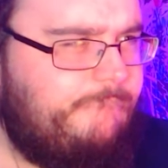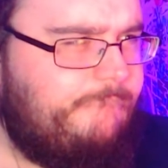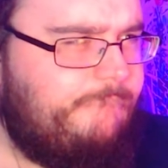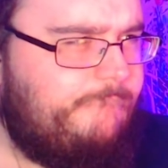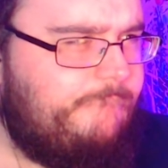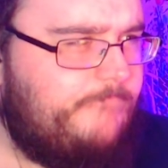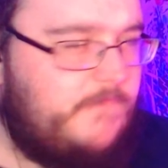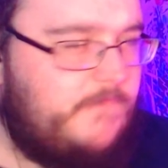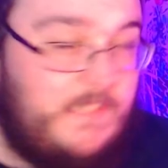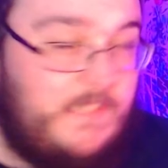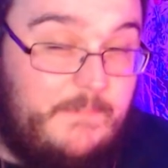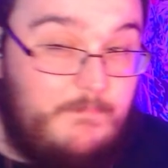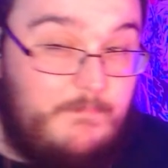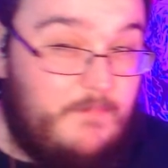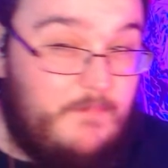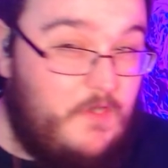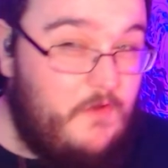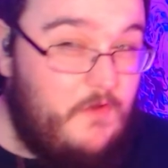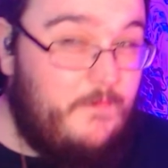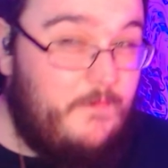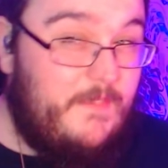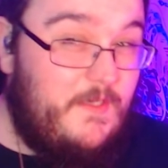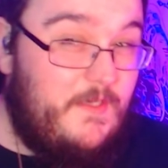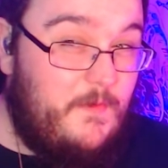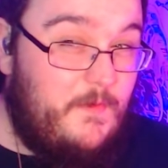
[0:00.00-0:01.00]
Didn't
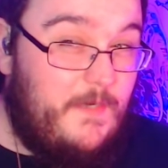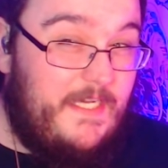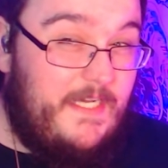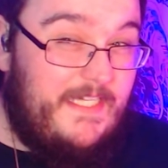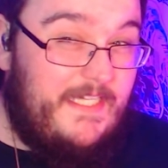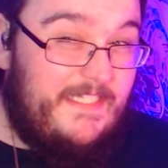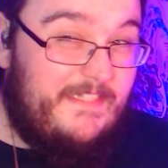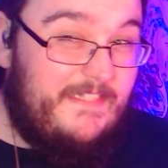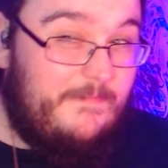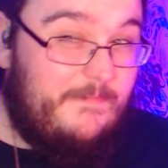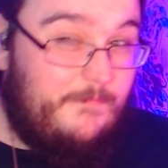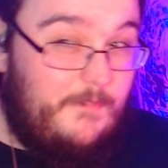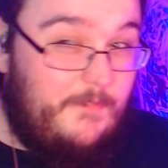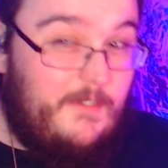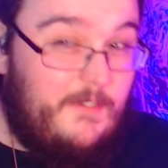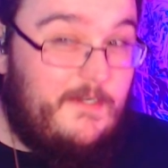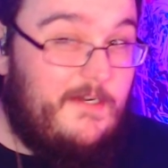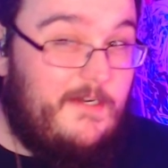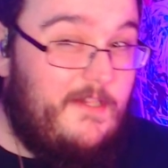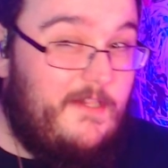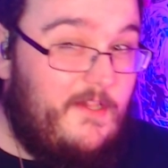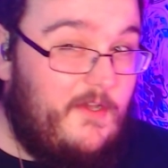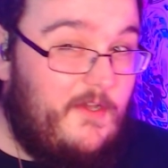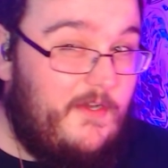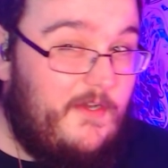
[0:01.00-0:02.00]
blow me away, not
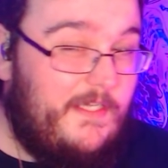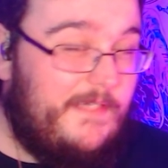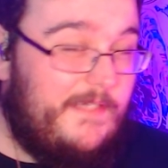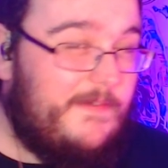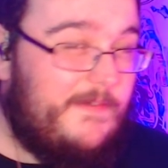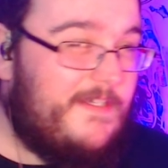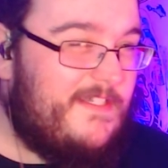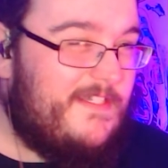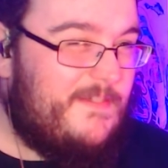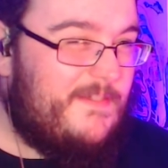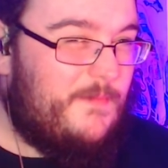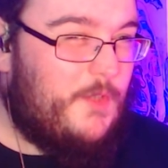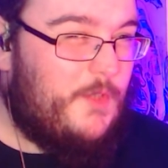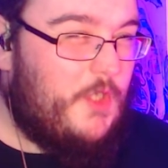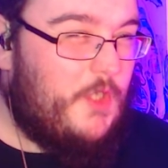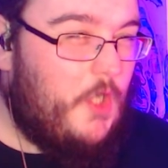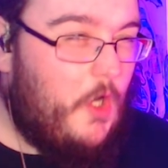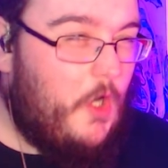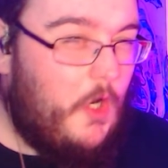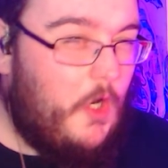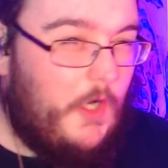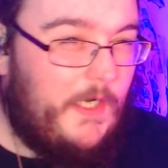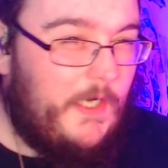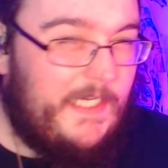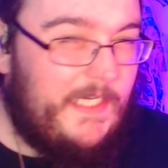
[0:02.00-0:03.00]
gonna lie, because I'm
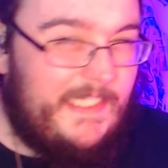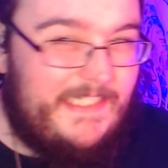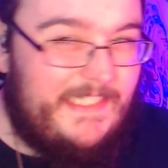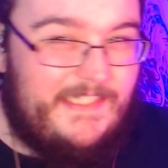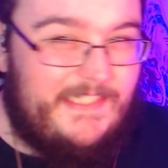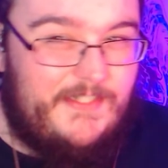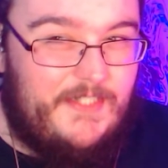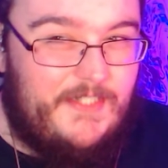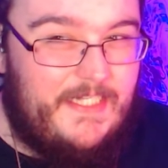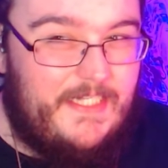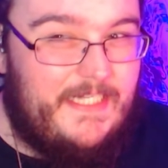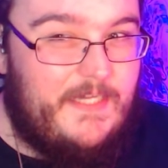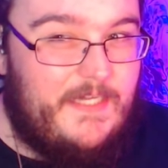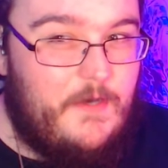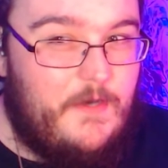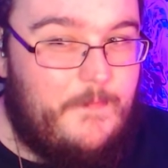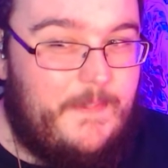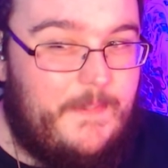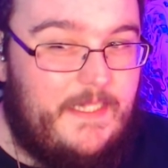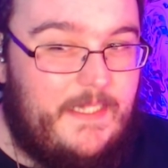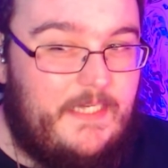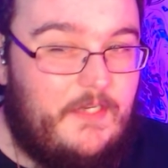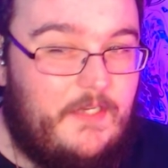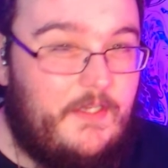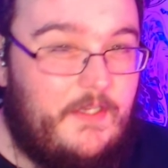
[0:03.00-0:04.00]
kinda a little
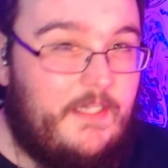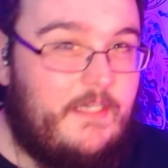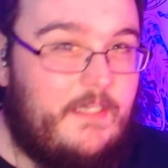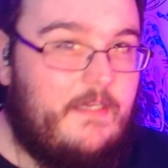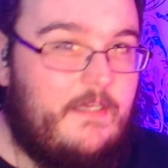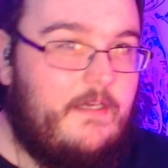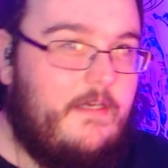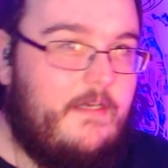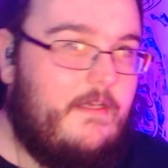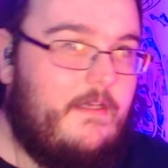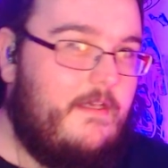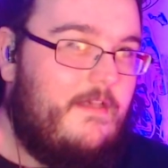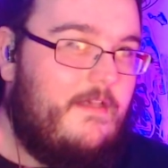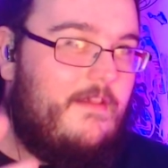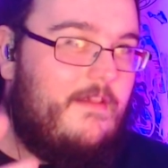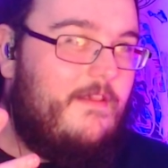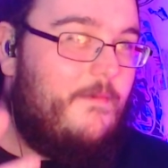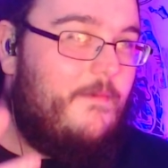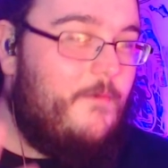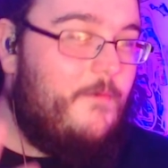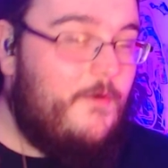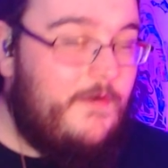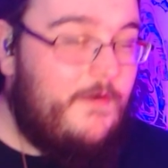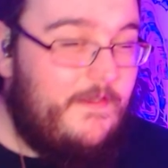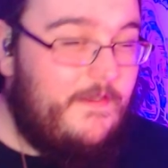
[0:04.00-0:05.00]
bit like the
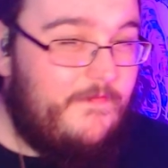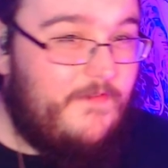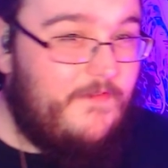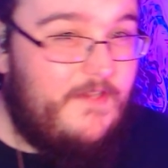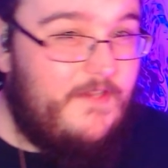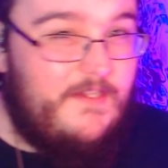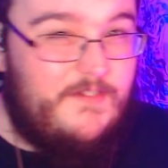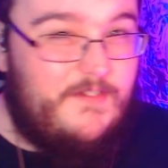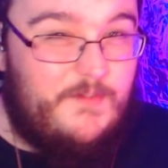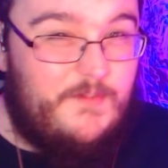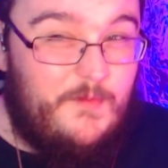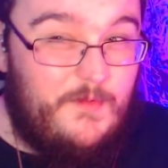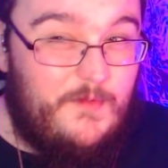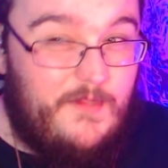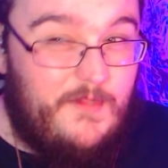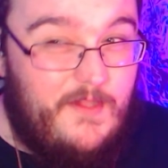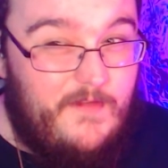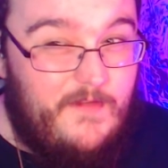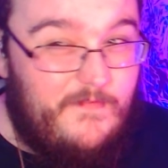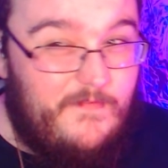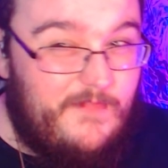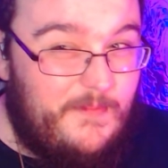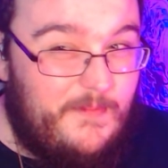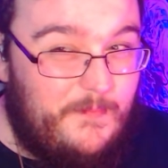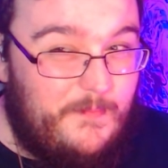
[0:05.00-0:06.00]
multiverse all
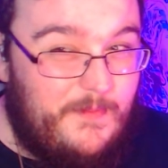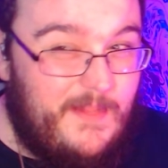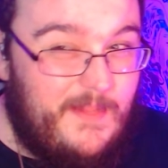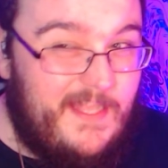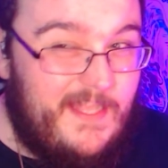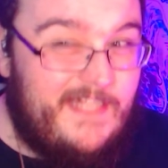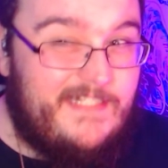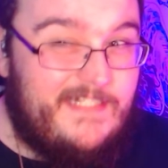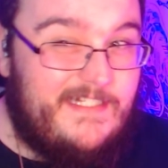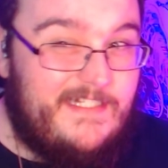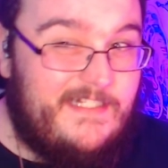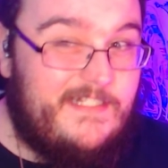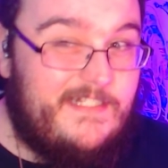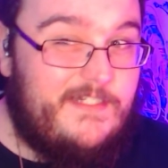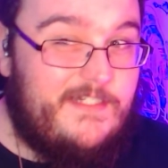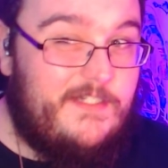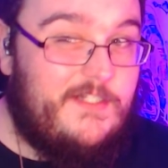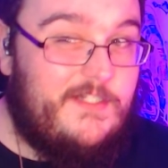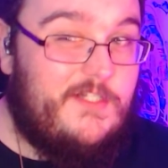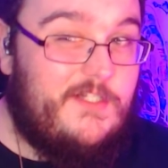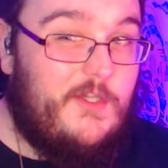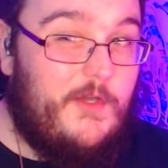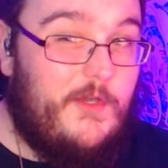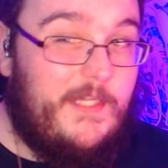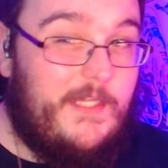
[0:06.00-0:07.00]
over the place. It's
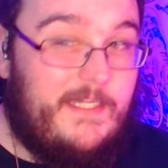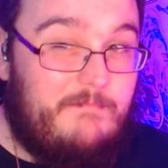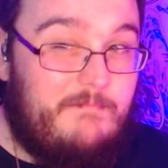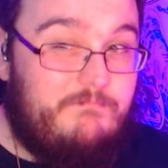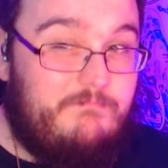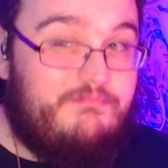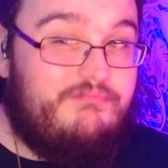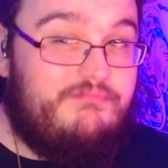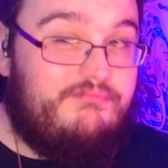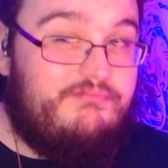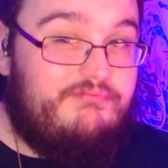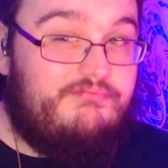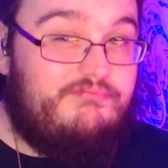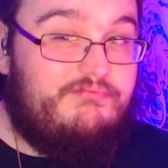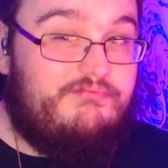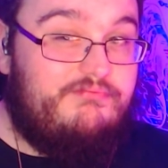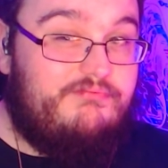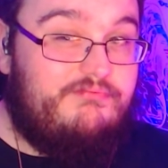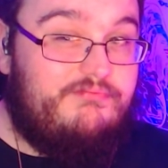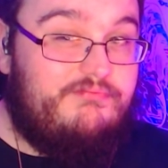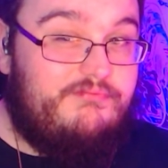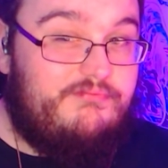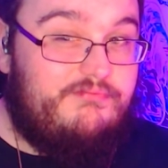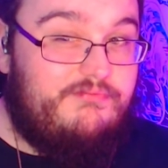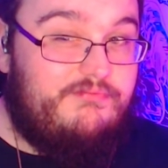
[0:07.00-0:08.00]
just like,
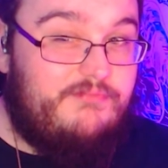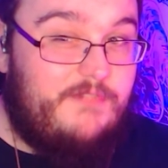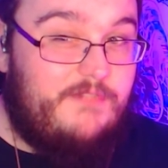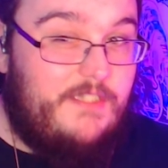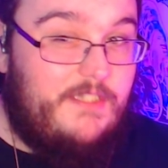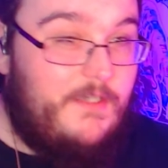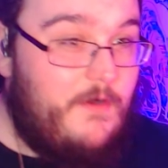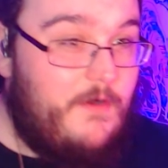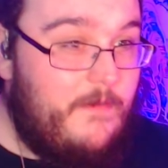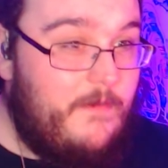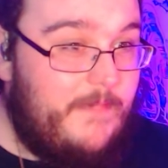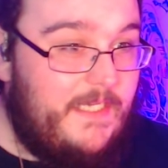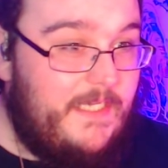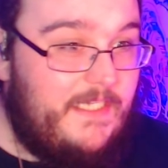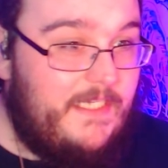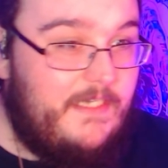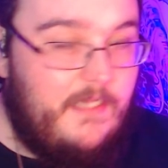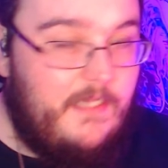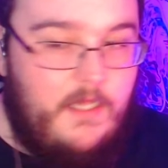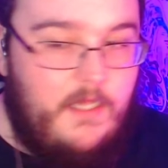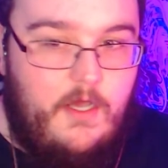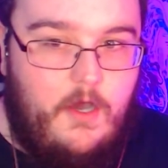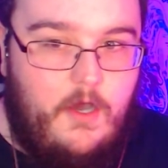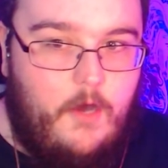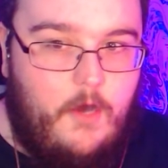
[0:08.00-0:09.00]
you know what I mean?
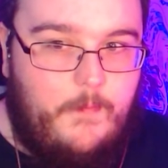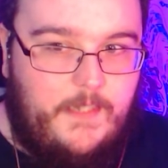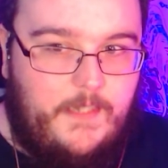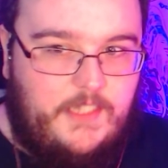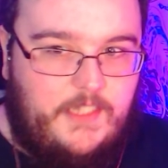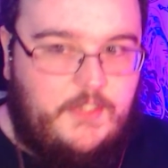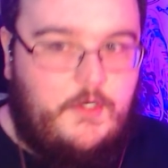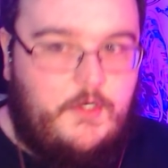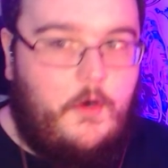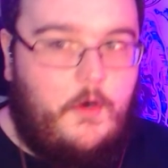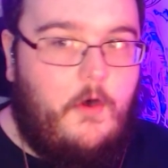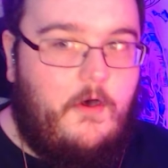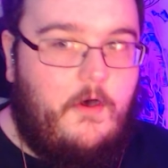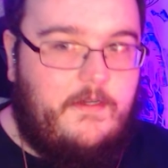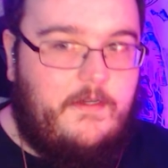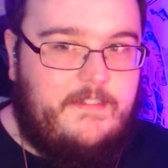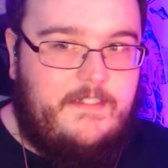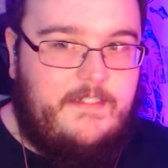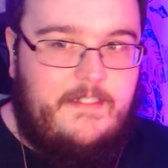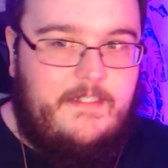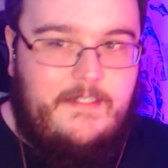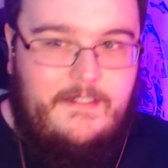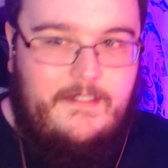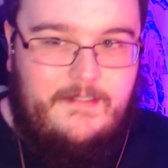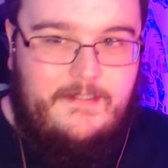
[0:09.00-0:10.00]
Oh my god,
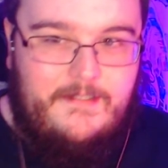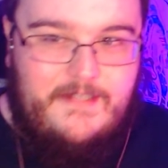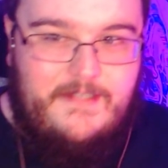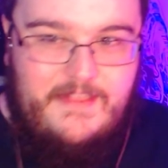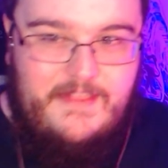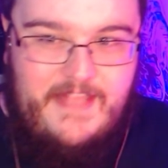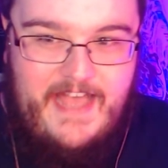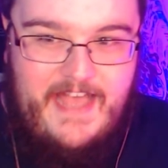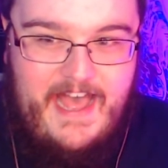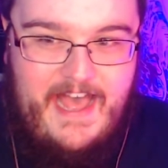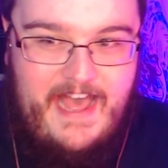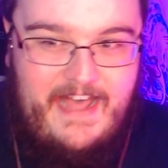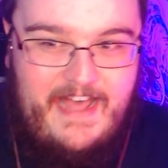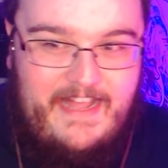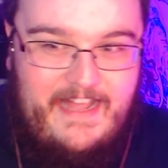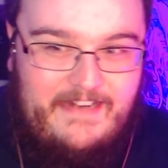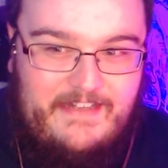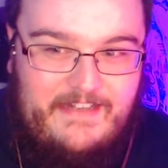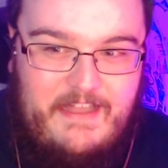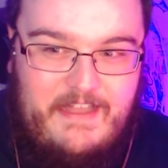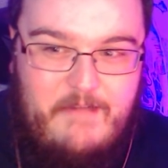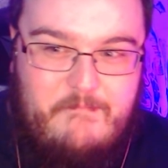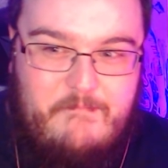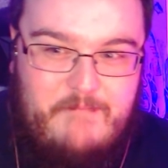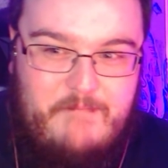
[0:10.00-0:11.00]
look at that.
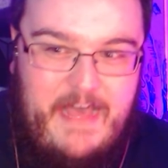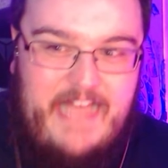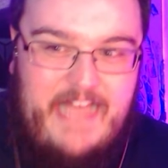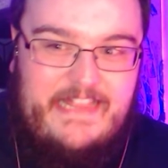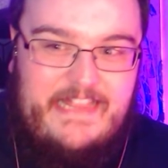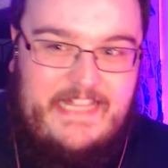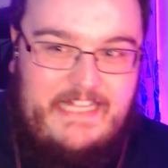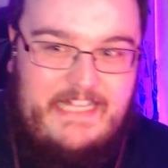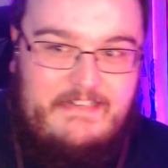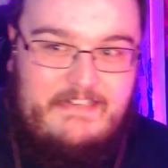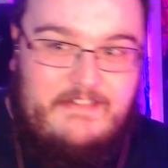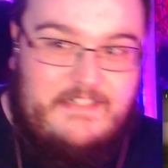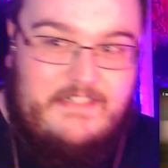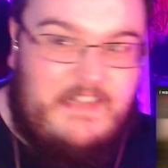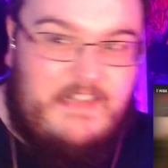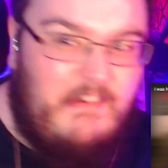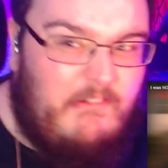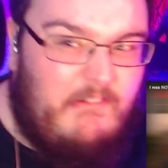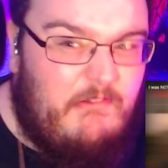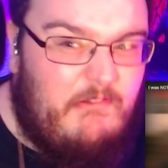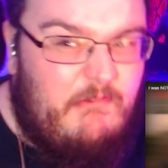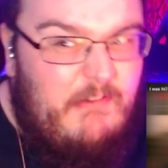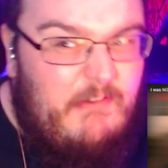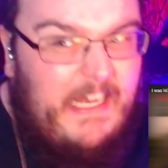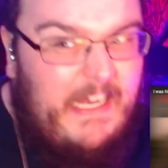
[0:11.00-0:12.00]
Look how bad that looks.
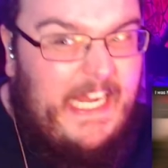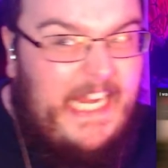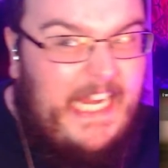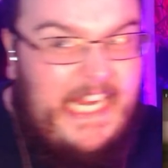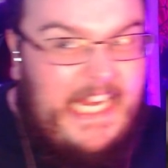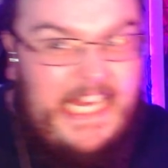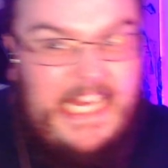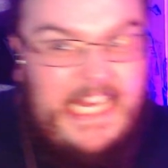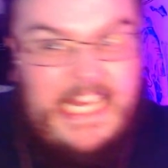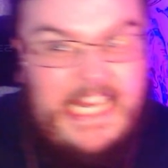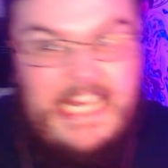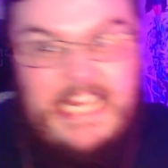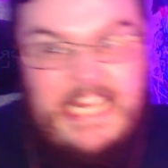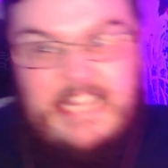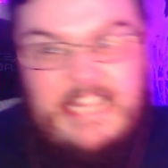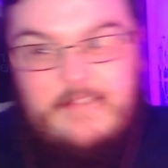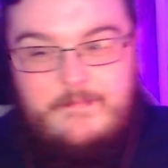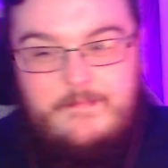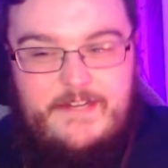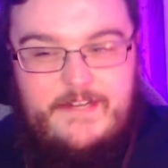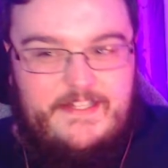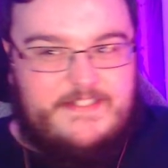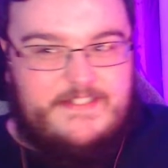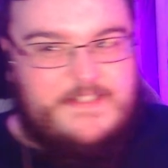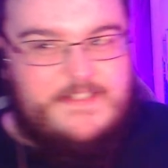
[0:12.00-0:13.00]

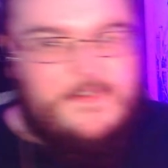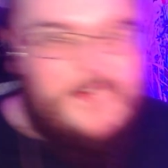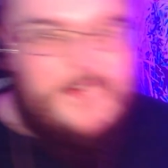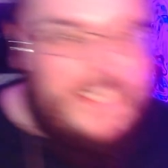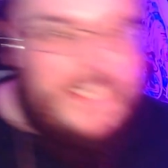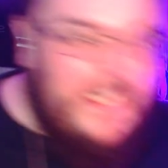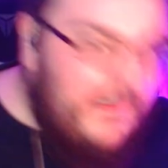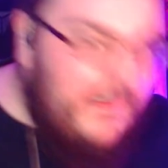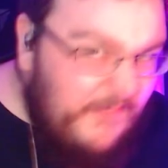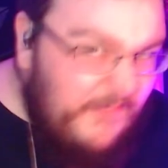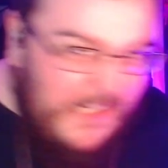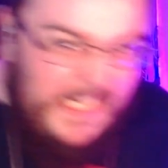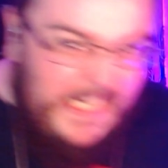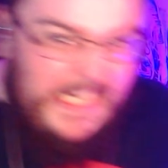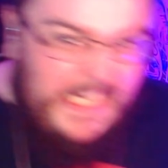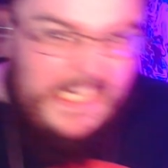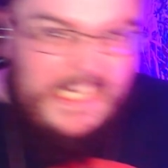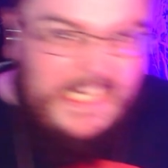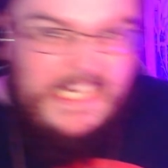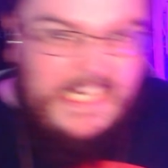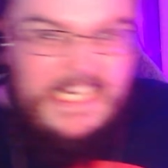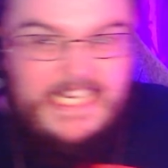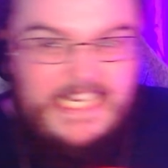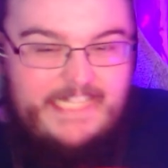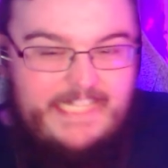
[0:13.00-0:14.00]
Coming on screen.
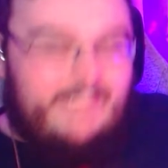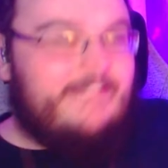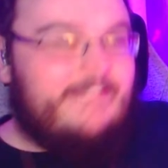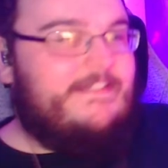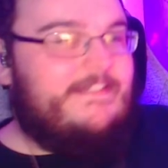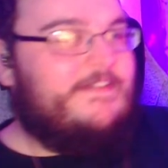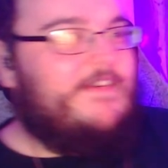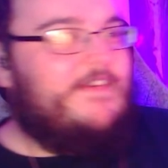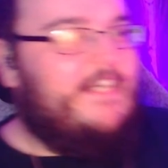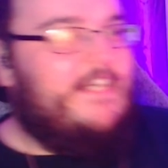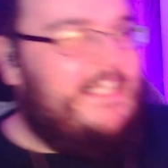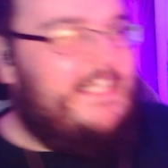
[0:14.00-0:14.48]
Sorry.